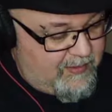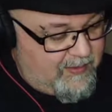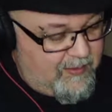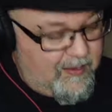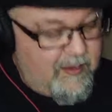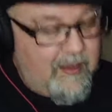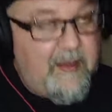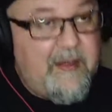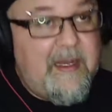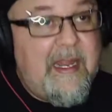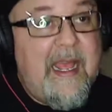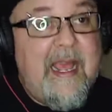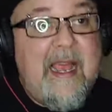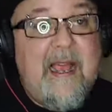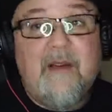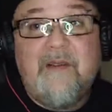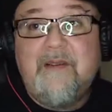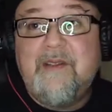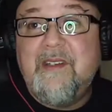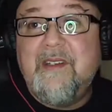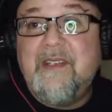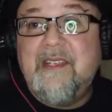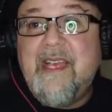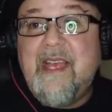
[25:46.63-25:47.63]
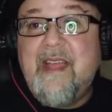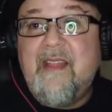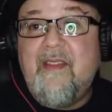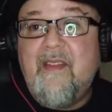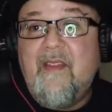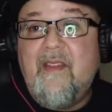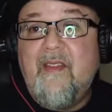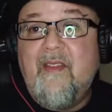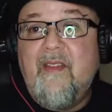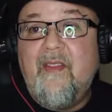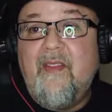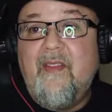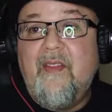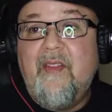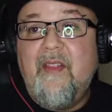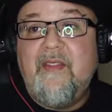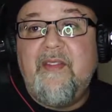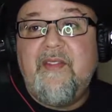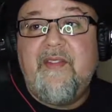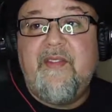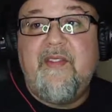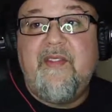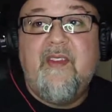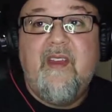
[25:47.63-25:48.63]
on how to get
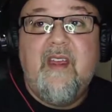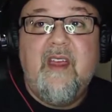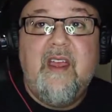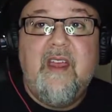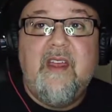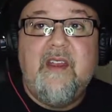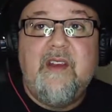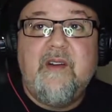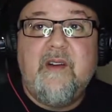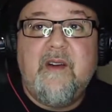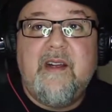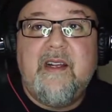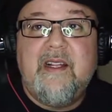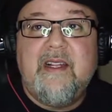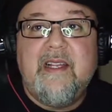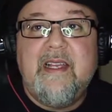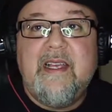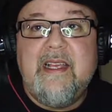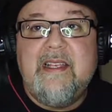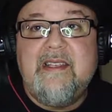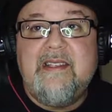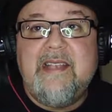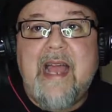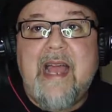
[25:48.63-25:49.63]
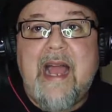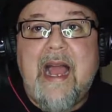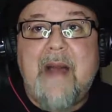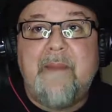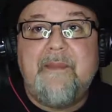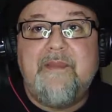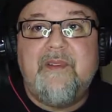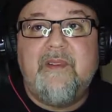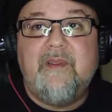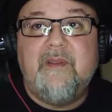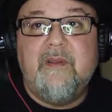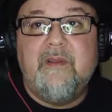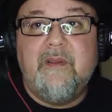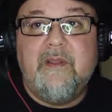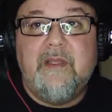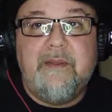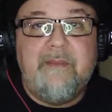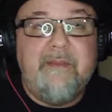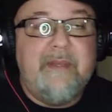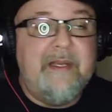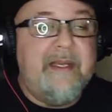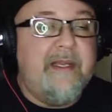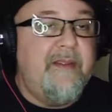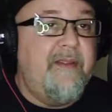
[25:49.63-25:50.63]
your clay is absolutely
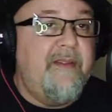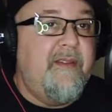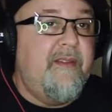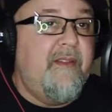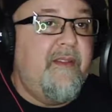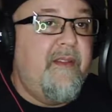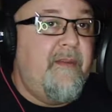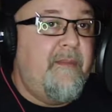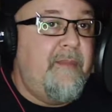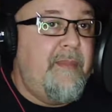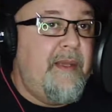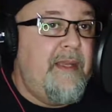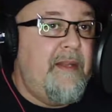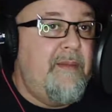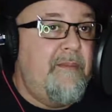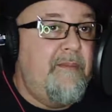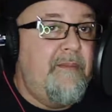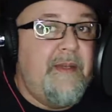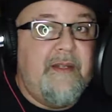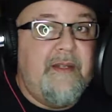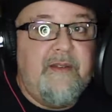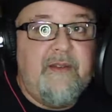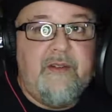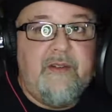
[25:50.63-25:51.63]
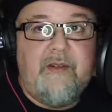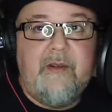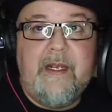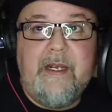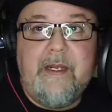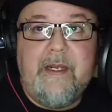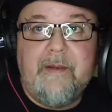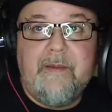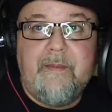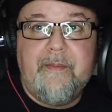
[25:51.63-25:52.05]
pin straight.